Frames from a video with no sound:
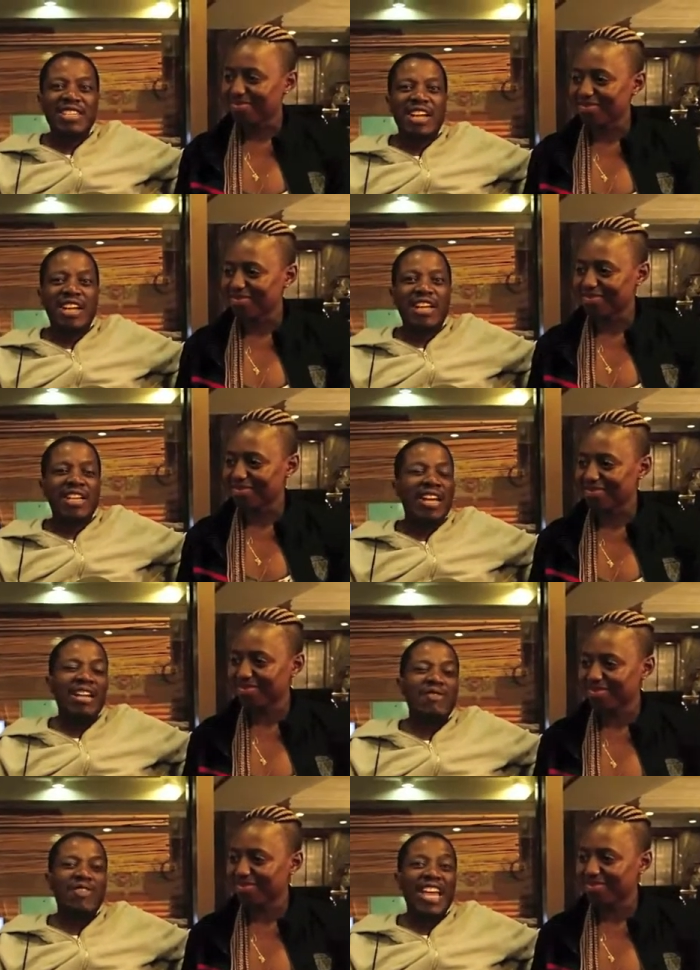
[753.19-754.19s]
Speaker 1: I,
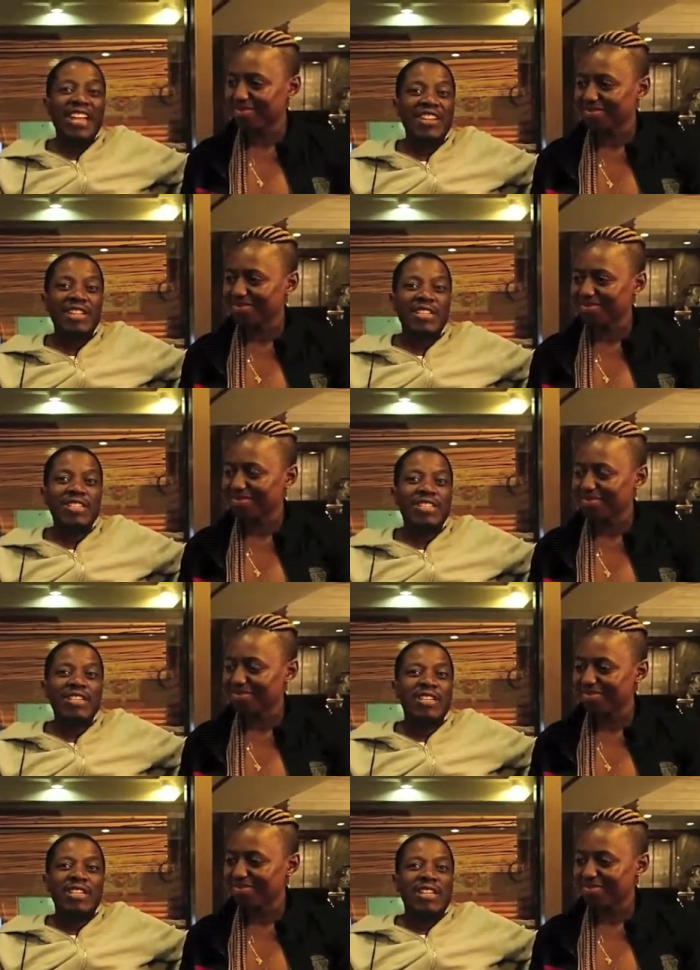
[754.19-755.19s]
I've learned that
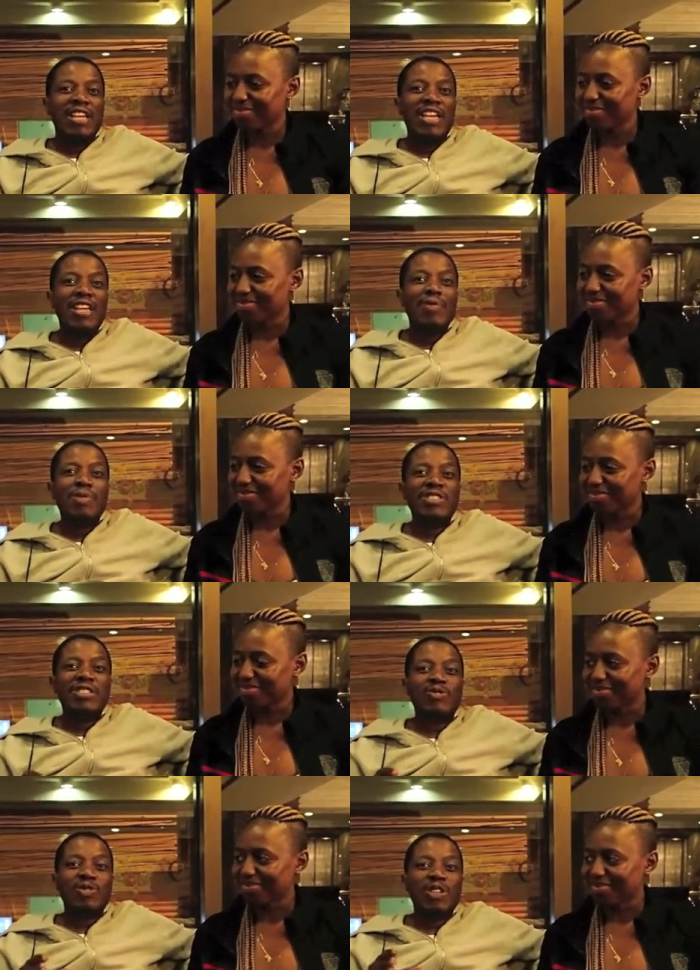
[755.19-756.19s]
any
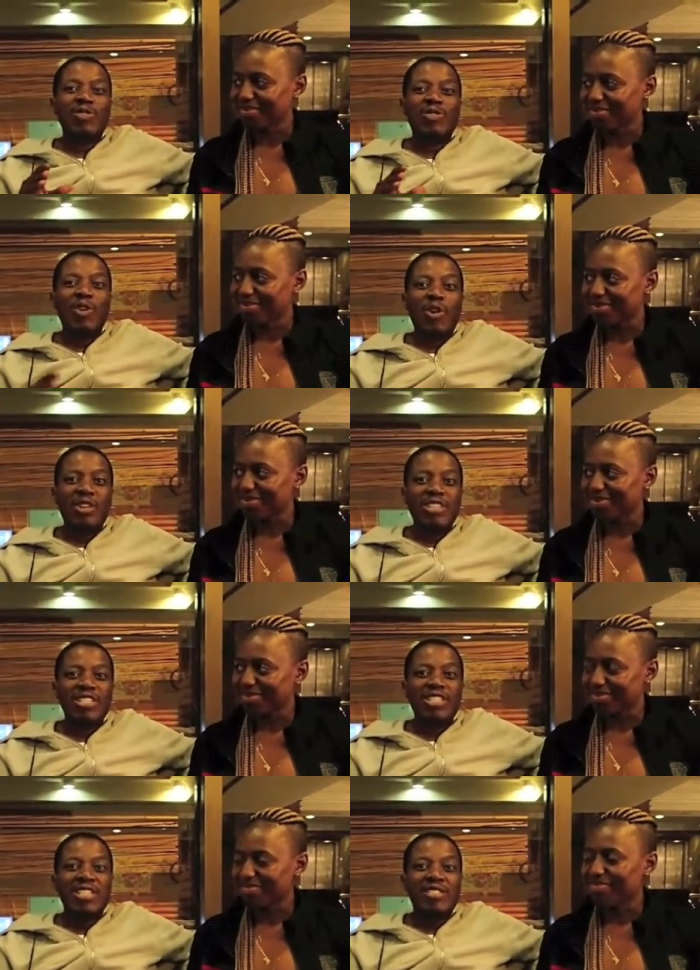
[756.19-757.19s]
business without God,
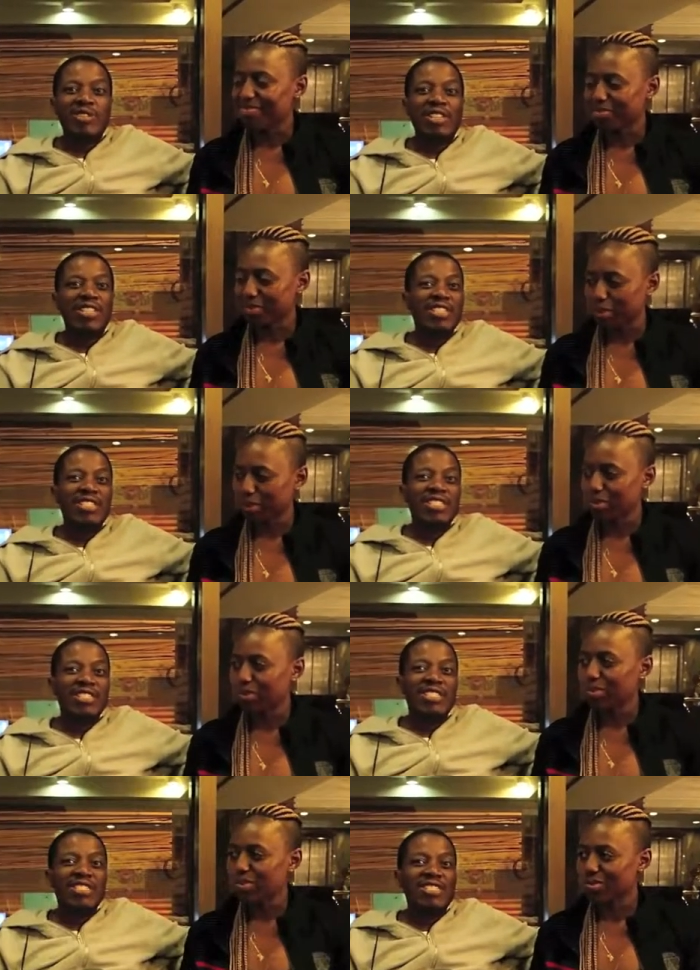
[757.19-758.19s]
actually,
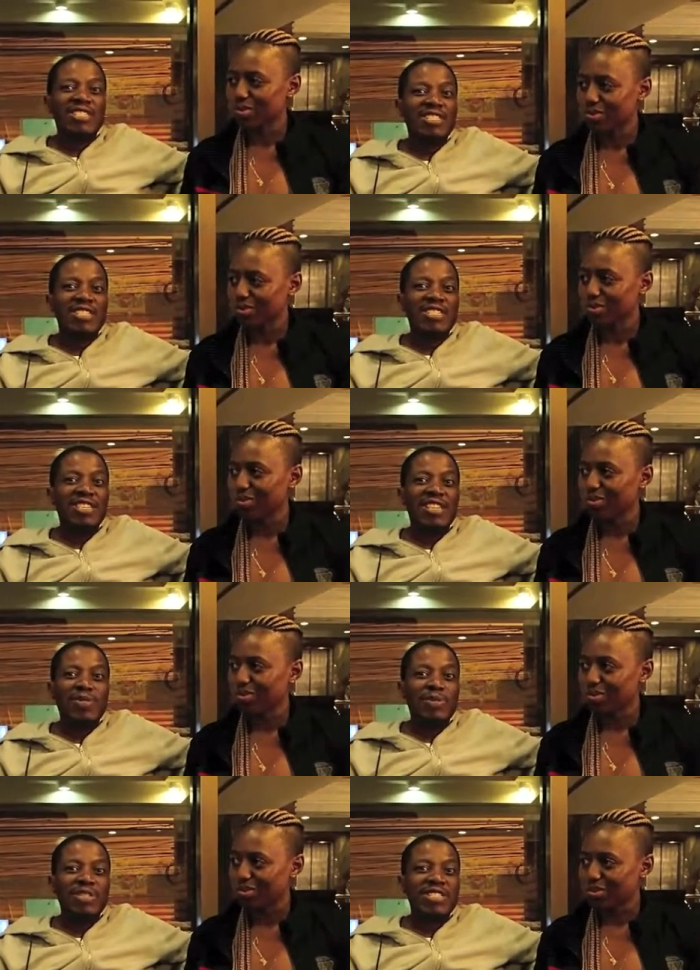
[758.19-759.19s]
it's just a
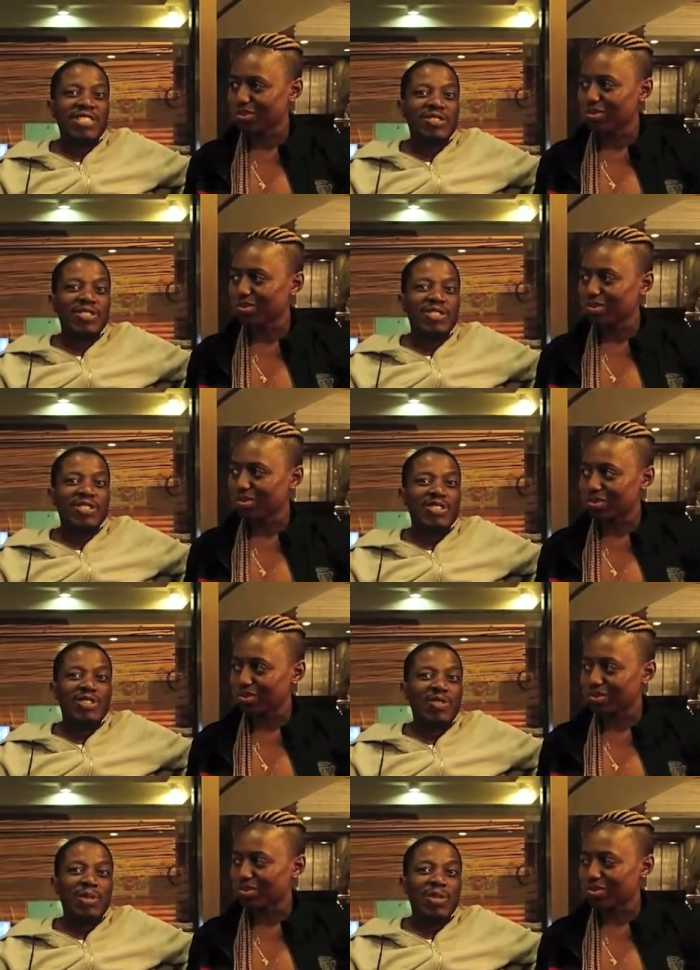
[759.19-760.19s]
business, it's just
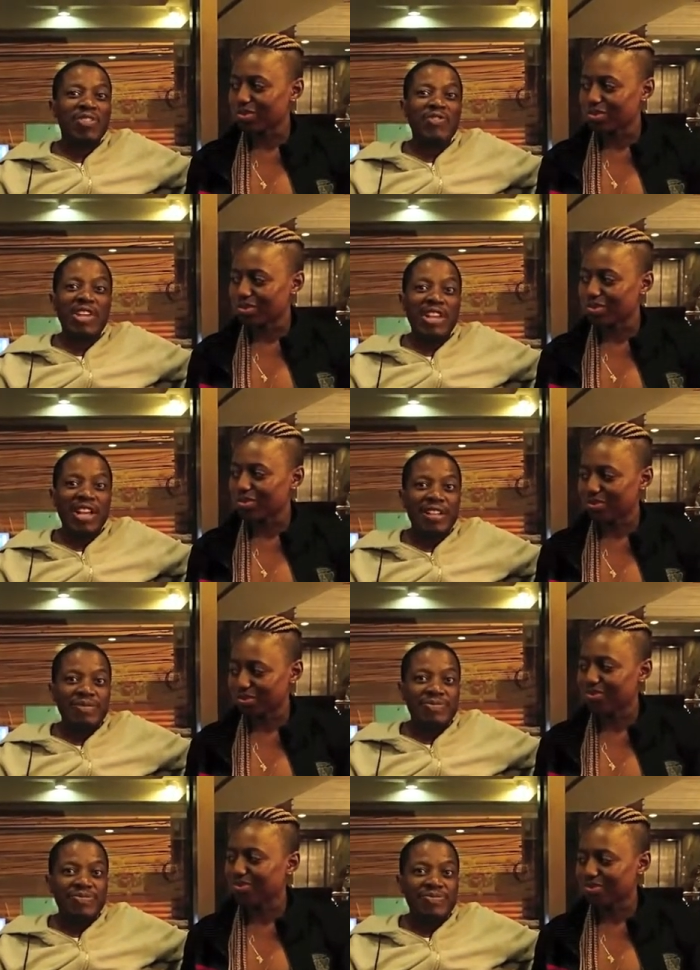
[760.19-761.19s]
going to be a failure.
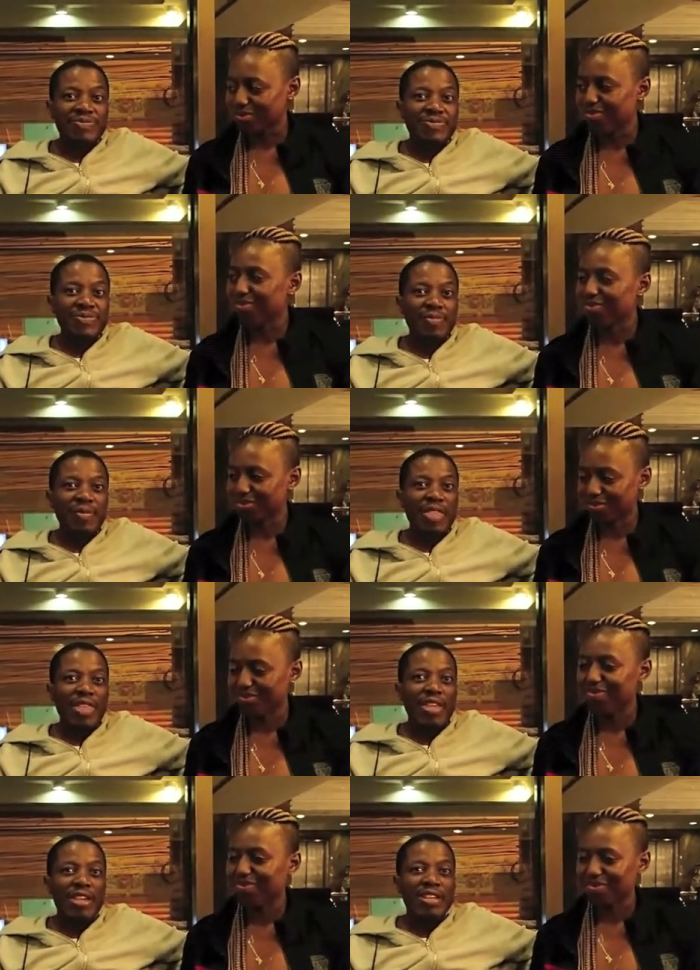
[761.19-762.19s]

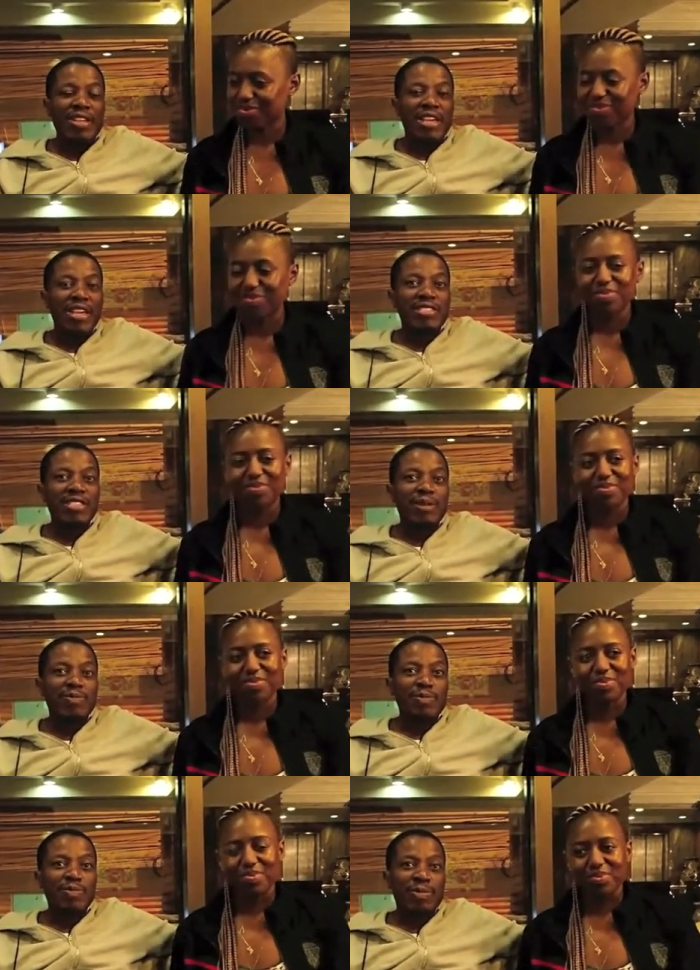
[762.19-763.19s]
And hence
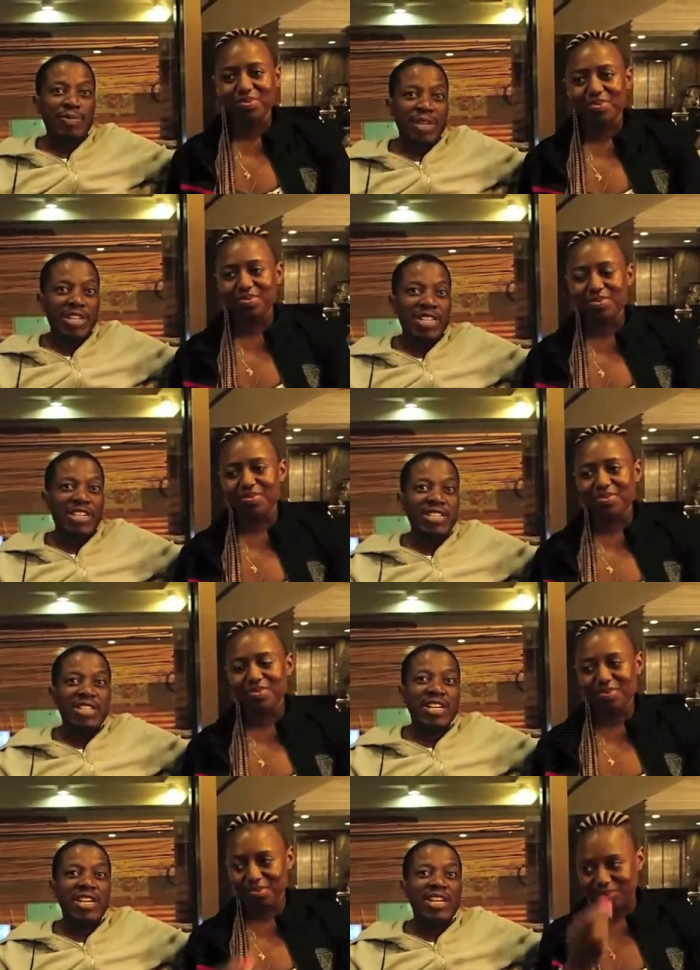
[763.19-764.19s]
I'm preparing and
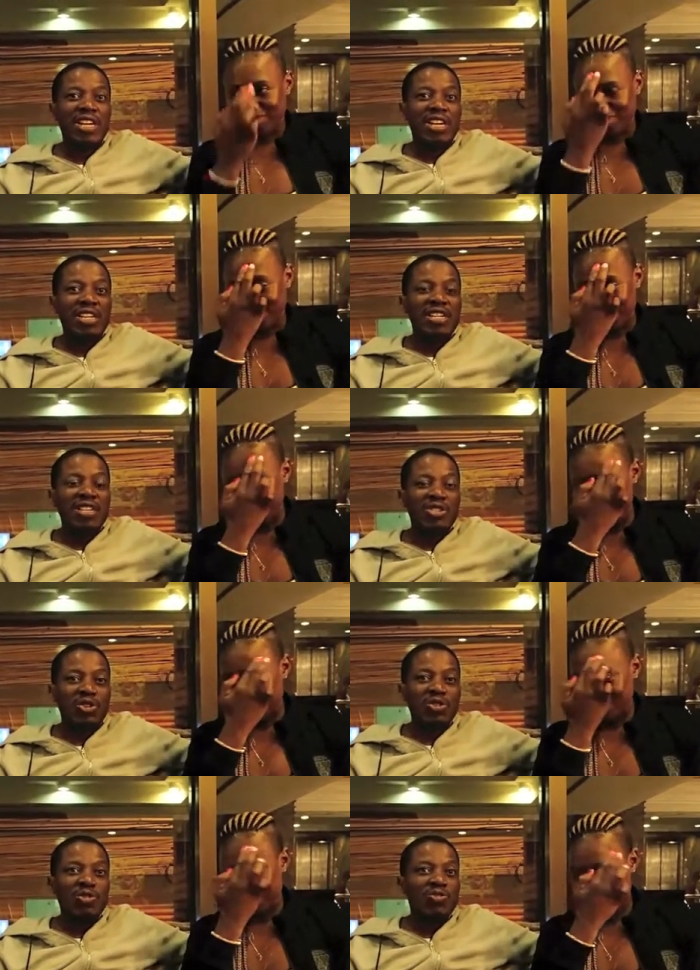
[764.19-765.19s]
uh, I can
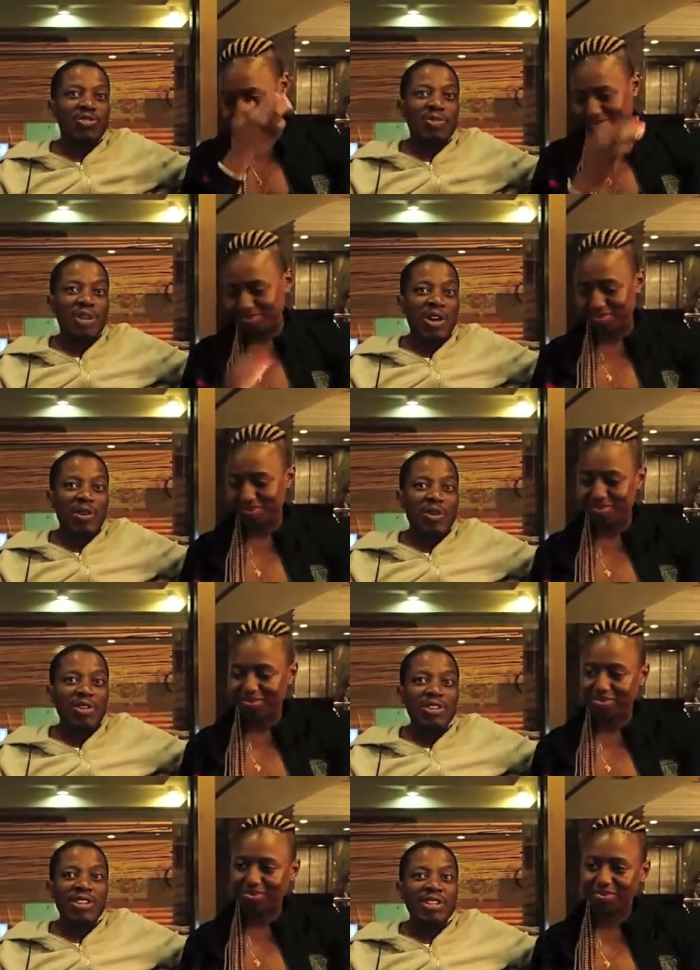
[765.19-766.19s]
assure you from now on,